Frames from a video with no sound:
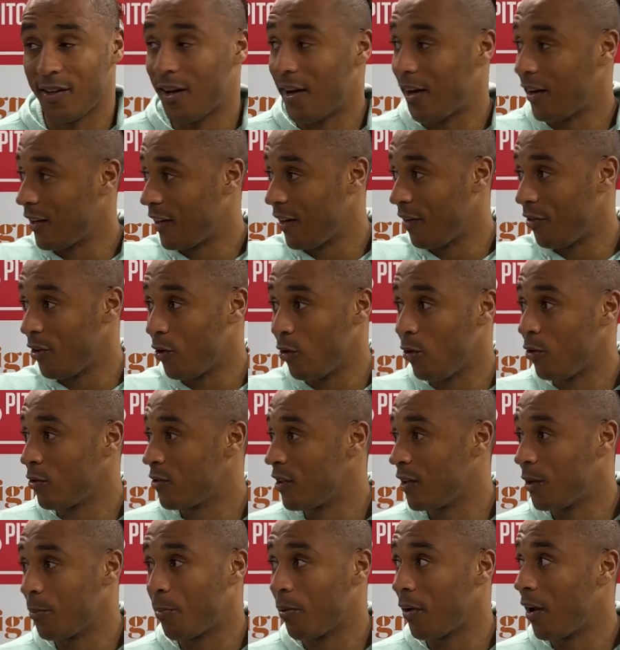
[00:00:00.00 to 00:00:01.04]
I give it all
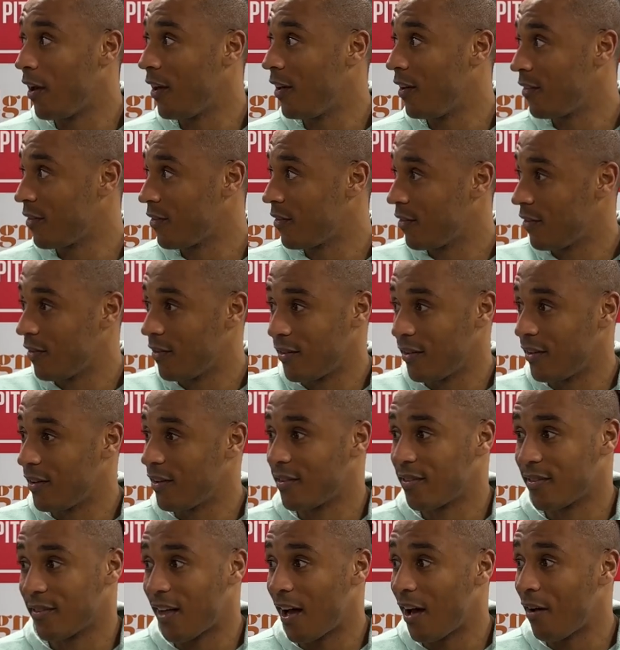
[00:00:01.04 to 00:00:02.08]
to the players, to the
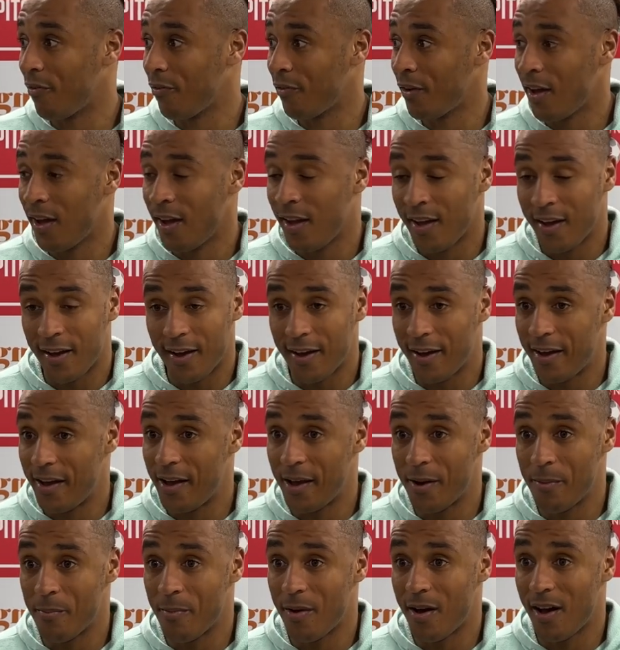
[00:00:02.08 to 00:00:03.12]
staff,
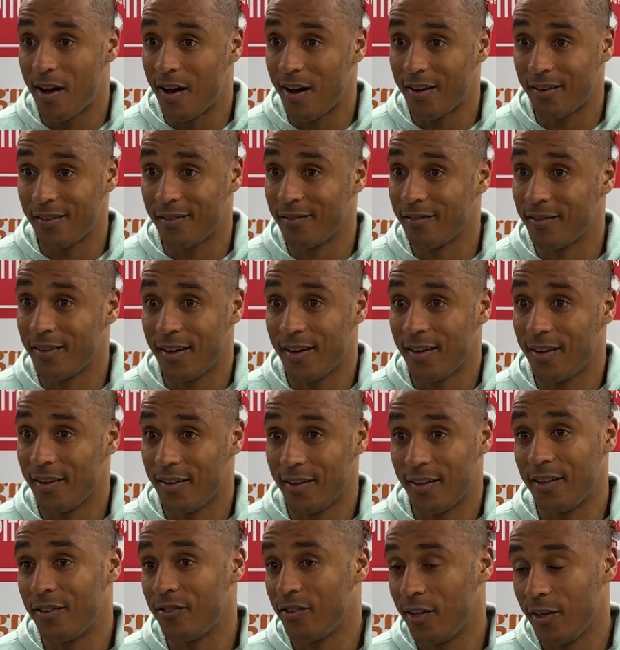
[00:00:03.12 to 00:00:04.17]
um, and
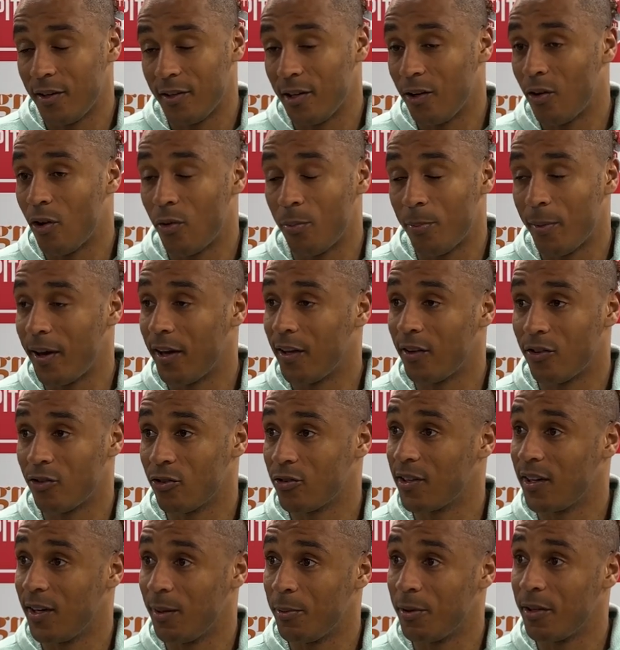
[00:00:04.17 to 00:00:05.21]
literally long may
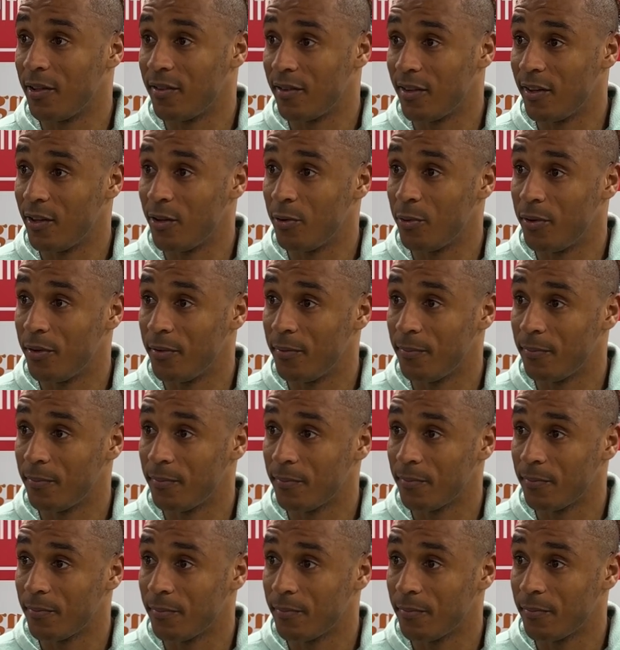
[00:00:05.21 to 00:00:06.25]
just keep continuing.
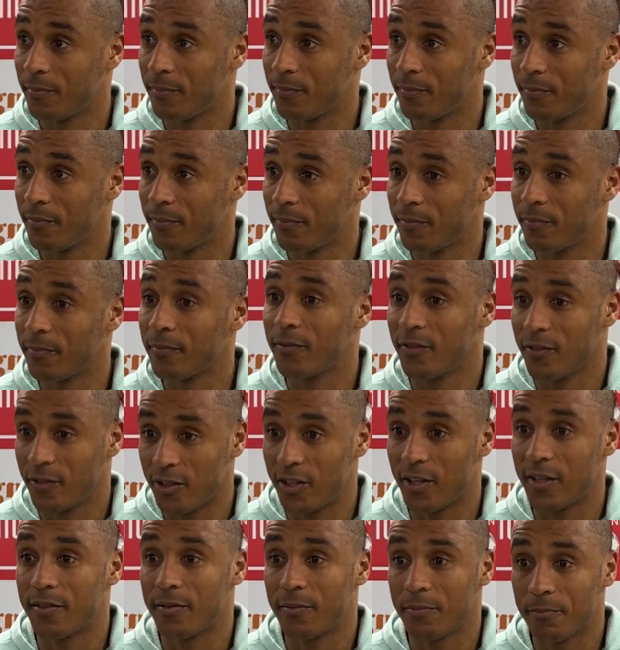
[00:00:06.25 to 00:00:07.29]
Thanks very much, mate.
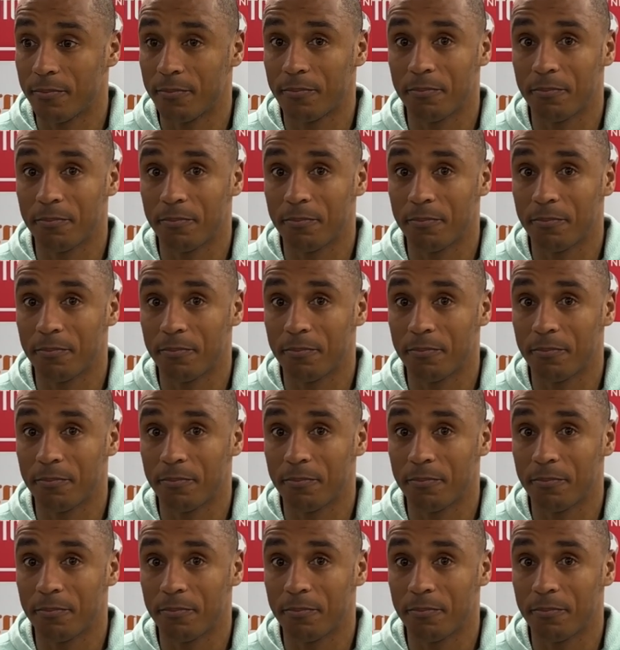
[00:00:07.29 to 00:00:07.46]
Cheers.